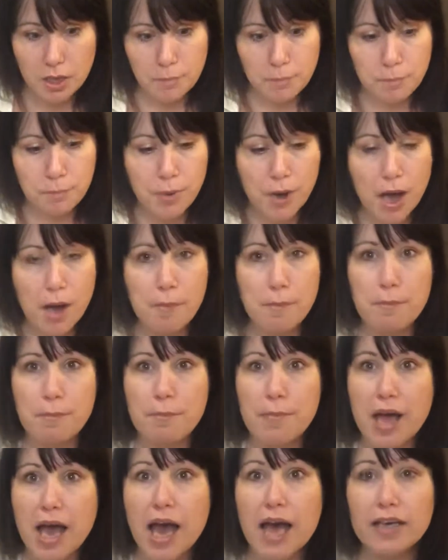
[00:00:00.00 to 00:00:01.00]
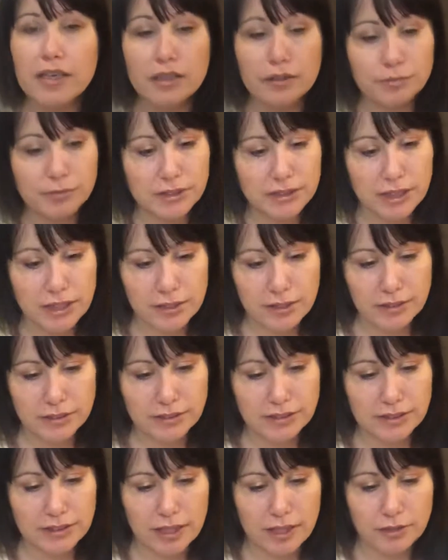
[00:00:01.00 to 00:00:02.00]
"But madam," said the
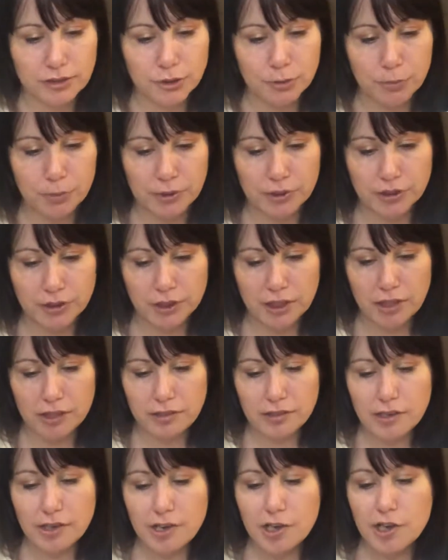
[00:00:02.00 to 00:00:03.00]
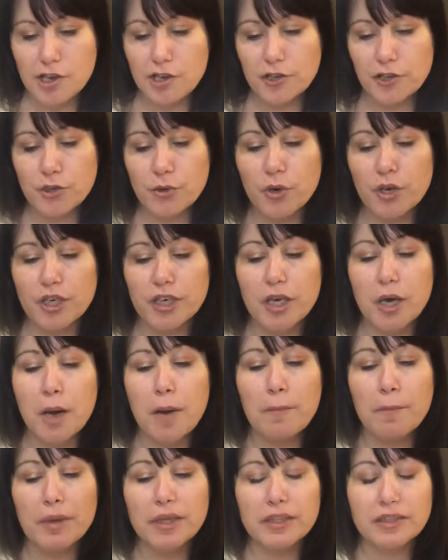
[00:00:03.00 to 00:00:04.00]
salesperson, "you are
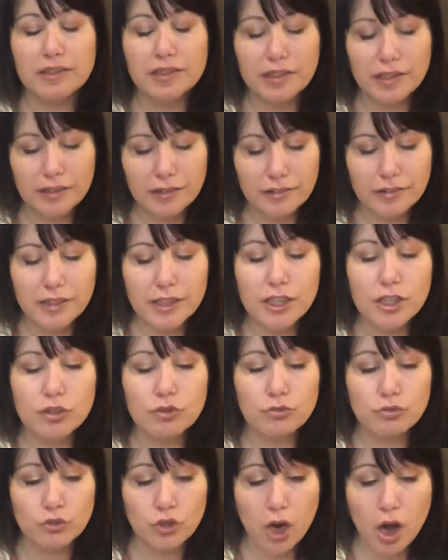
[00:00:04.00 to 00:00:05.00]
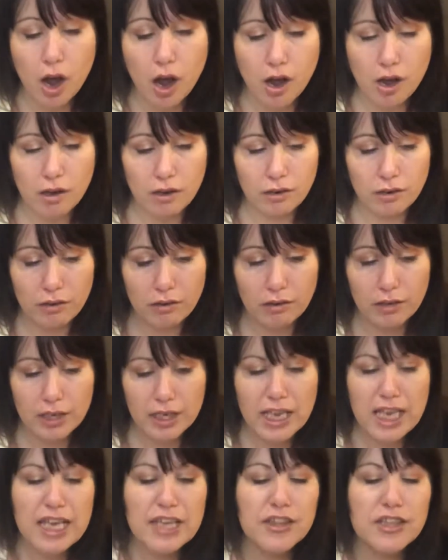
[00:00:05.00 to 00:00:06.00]
completely wrong.
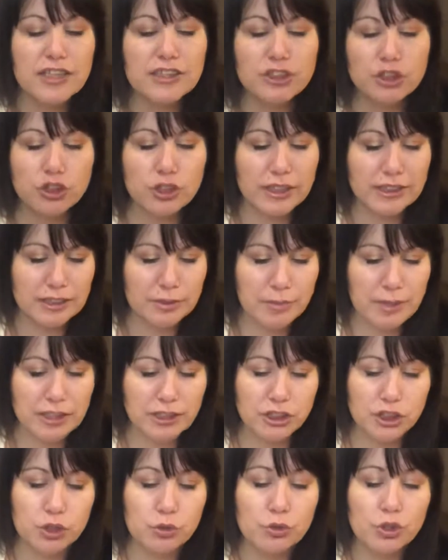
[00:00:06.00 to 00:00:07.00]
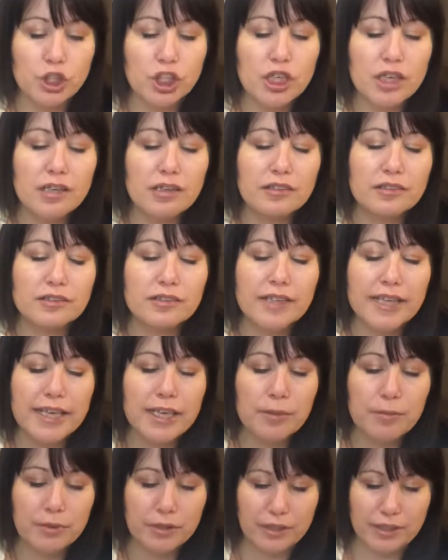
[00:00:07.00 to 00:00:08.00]
This dress makes you look
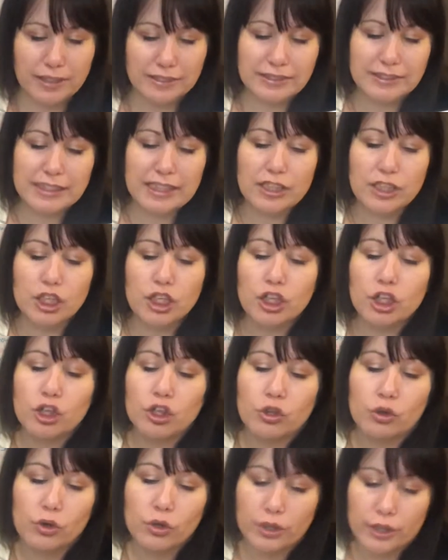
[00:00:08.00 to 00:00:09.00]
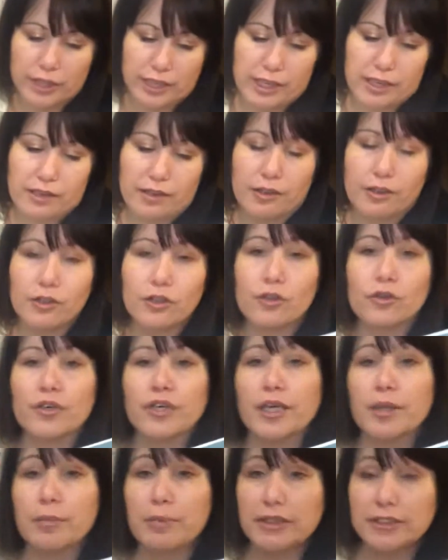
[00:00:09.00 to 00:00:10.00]
glamorous and alluring."
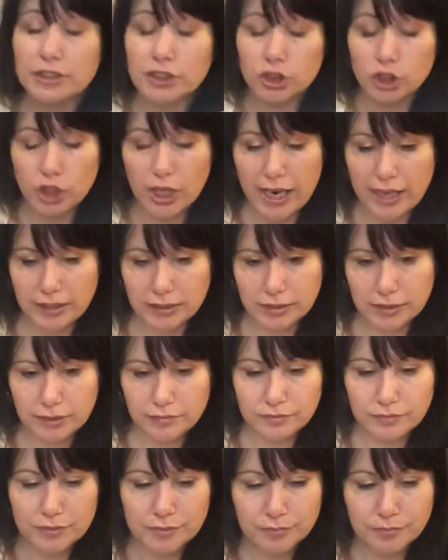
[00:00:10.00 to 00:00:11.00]
Alluring means attractive.